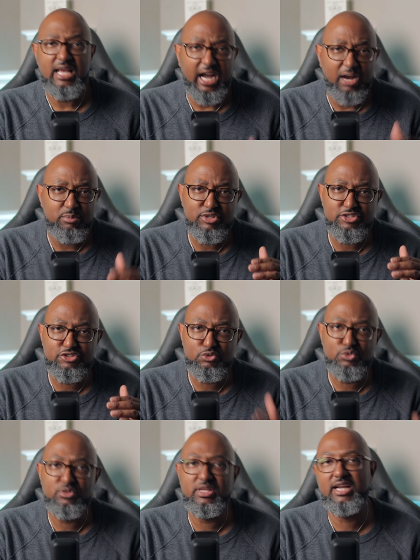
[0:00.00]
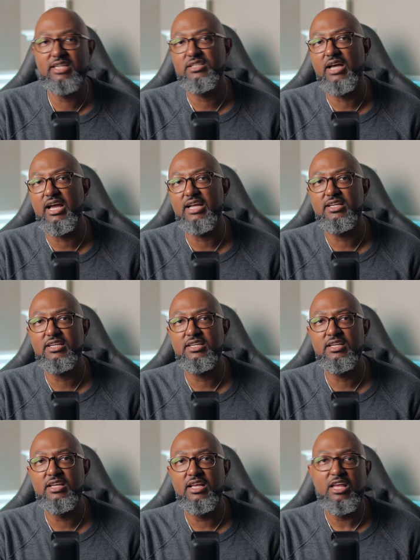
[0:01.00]
I pushed through that anxiety.
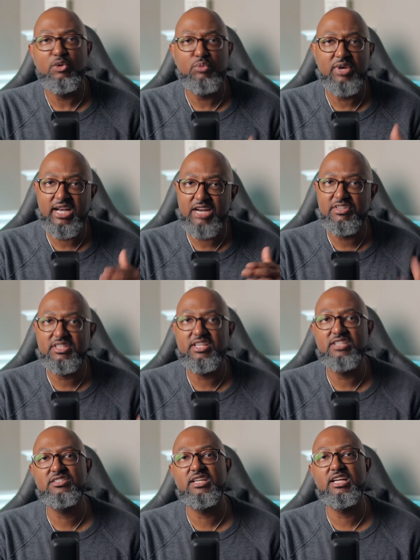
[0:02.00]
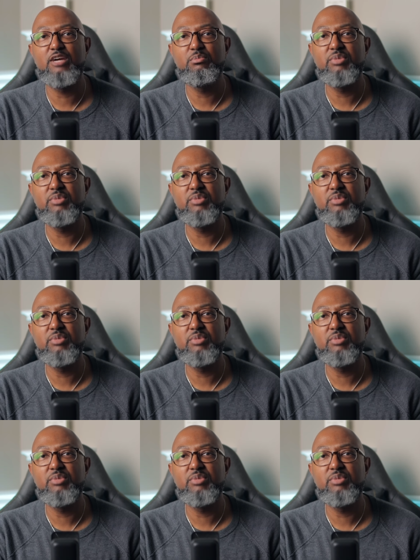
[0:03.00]
We got everything set up,